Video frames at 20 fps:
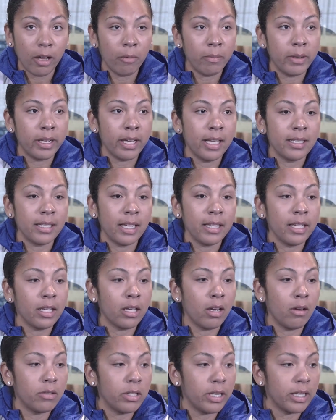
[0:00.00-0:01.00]
because I think
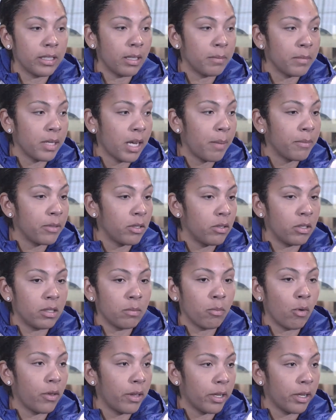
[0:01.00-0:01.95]
coaching sometimes is just more